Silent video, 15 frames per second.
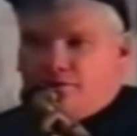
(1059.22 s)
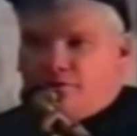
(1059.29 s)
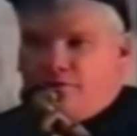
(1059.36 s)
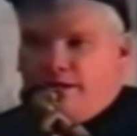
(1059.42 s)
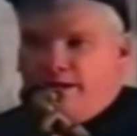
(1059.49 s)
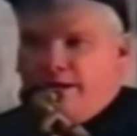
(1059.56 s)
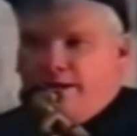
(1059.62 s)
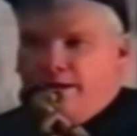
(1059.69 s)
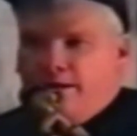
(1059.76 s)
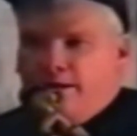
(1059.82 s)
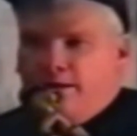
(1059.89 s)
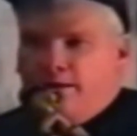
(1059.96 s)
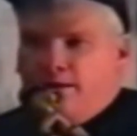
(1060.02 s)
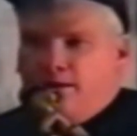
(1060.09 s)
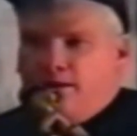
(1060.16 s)
are
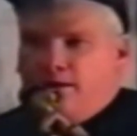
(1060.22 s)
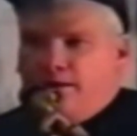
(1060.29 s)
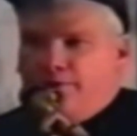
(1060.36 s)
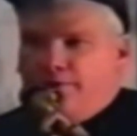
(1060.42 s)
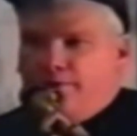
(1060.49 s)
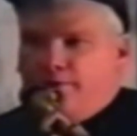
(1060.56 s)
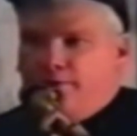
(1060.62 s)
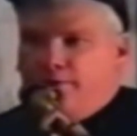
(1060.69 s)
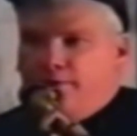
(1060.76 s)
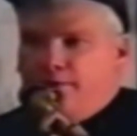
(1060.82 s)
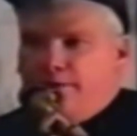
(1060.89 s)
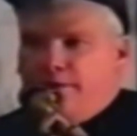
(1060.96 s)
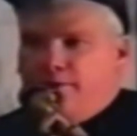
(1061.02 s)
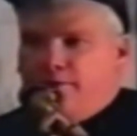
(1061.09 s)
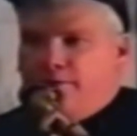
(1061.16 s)
training
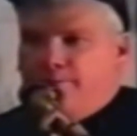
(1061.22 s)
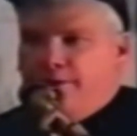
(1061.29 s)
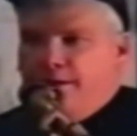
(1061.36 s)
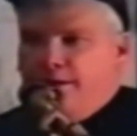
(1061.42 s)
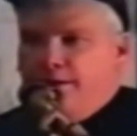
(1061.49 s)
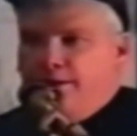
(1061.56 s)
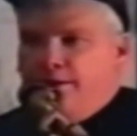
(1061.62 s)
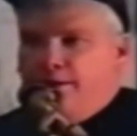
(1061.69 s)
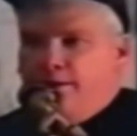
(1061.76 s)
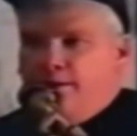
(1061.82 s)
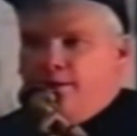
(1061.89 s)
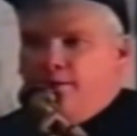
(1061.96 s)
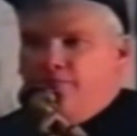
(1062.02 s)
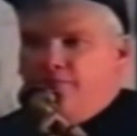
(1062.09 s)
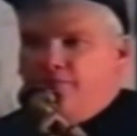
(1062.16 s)
other
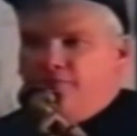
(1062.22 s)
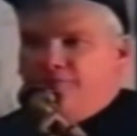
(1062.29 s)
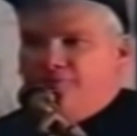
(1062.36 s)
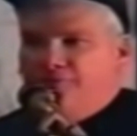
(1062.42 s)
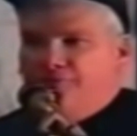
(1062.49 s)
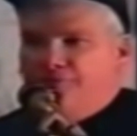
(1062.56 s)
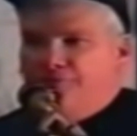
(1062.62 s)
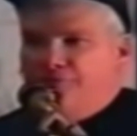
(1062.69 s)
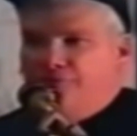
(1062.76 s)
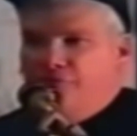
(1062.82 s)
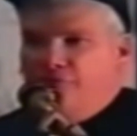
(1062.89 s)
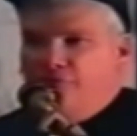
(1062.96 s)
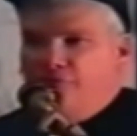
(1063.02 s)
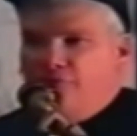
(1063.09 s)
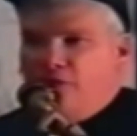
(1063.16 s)
European forces
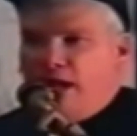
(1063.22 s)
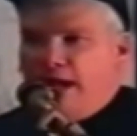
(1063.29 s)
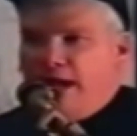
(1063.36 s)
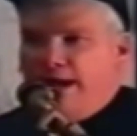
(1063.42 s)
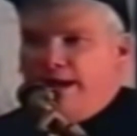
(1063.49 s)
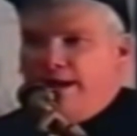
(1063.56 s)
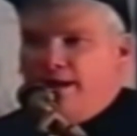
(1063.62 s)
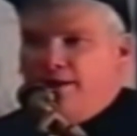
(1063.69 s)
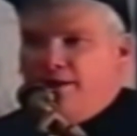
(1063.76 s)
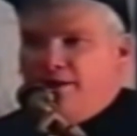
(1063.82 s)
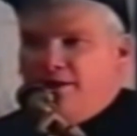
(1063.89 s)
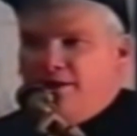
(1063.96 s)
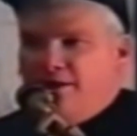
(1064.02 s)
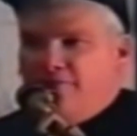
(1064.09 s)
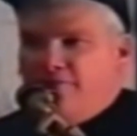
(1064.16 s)
to fly
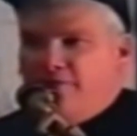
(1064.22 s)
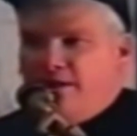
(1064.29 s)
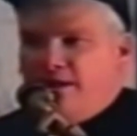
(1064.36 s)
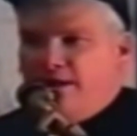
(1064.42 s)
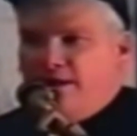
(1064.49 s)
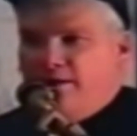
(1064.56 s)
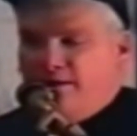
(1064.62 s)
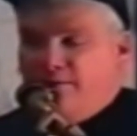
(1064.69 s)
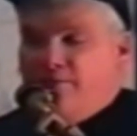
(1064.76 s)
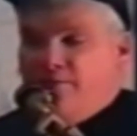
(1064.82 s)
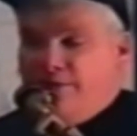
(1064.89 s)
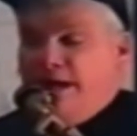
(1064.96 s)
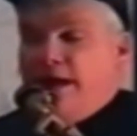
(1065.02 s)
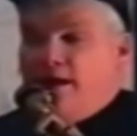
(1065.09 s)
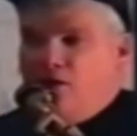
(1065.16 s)
unidentified,
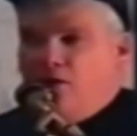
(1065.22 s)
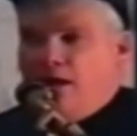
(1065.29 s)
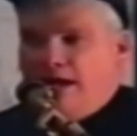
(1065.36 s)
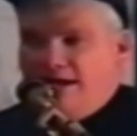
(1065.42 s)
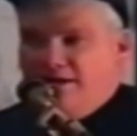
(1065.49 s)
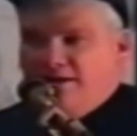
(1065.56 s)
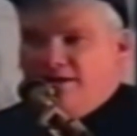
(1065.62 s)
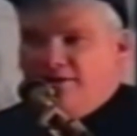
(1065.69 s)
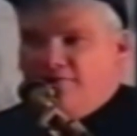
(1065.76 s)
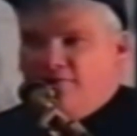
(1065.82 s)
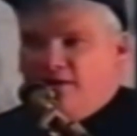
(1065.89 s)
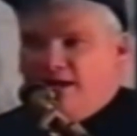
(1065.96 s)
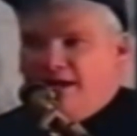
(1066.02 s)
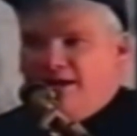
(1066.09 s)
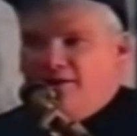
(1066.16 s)
or now
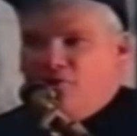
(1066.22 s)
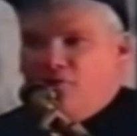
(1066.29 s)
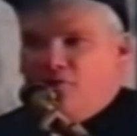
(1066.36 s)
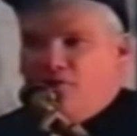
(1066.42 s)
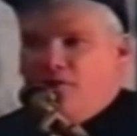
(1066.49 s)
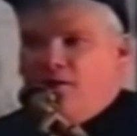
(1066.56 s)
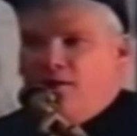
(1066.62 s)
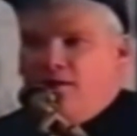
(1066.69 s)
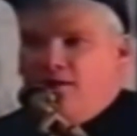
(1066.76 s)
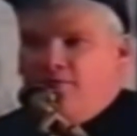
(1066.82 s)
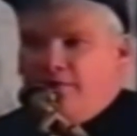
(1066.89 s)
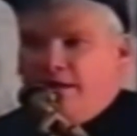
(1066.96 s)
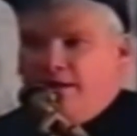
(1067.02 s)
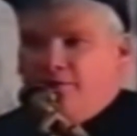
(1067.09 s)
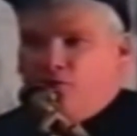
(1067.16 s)
identified, or
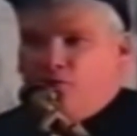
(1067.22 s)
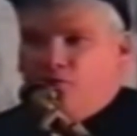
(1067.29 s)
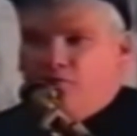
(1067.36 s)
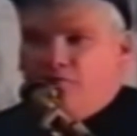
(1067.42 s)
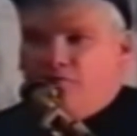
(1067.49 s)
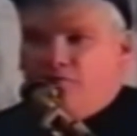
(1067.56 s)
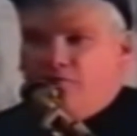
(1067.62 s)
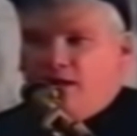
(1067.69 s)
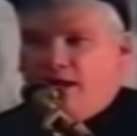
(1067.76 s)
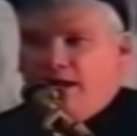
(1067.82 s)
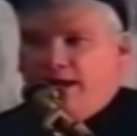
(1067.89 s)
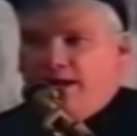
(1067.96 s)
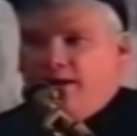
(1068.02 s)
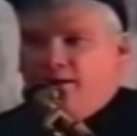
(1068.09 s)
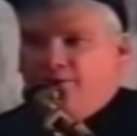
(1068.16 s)
in quote,
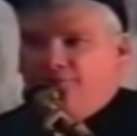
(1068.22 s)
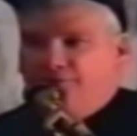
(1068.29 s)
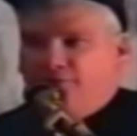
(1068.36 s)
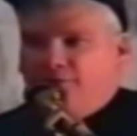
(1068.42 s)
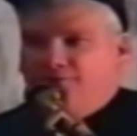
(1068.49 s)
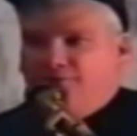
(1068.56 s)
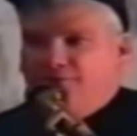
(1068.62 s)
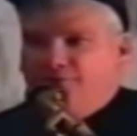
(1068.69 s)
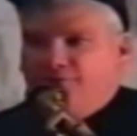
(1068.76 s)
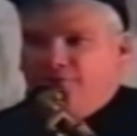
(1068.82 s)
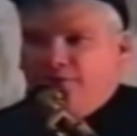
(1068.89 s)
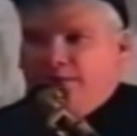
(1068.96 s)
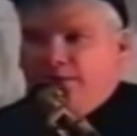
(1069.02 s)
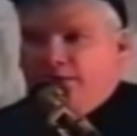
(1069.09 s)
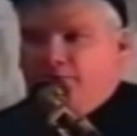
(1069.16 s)
flying
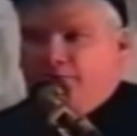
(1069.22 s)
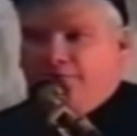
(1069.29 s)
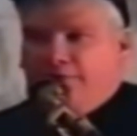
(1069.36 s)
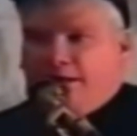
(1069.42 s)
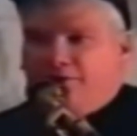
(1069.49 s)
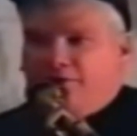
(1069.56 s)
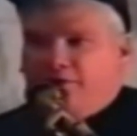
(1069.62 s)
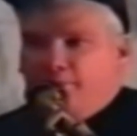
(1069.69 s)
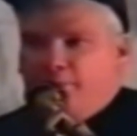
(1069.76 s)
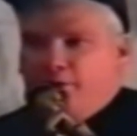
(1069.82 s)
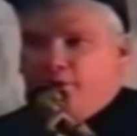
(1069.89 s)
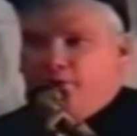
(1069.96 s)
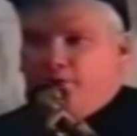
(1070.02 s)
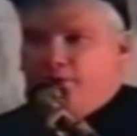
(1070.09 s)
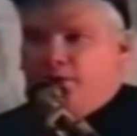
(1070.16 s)
saucers. We've actually
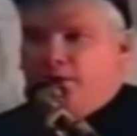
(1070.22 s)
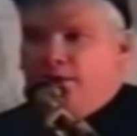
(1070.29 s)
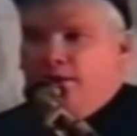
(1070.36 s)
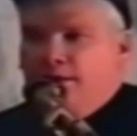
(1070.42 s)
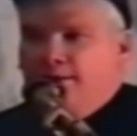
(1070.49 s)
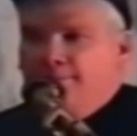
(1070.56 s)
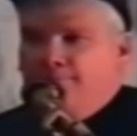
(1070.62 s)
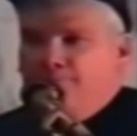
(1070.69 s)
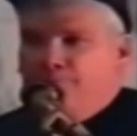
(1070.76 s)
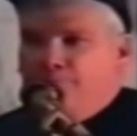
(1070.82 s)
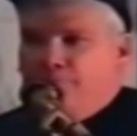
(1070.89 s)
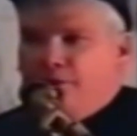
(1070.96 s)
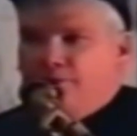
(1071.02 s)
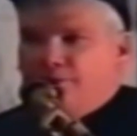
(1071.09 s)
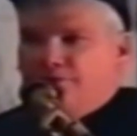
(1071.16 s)
built,
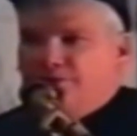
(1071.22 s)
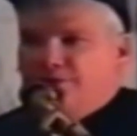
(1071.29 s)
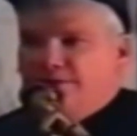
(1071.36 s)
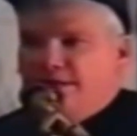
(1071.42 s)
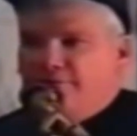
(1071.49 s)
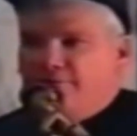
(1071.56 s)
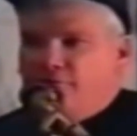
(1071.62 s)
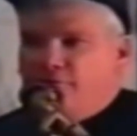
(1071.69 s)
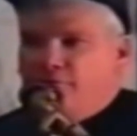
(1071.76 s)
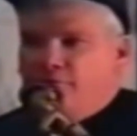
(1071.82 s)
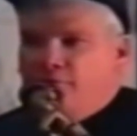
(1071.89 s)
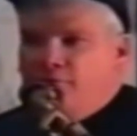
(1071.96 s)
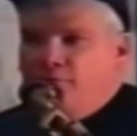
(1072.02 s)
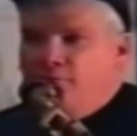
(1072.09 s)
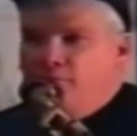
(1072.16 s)
built
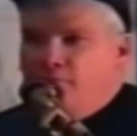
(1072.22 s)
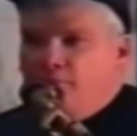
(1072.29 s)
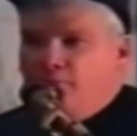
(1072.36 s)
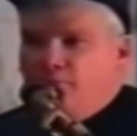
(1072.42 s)
several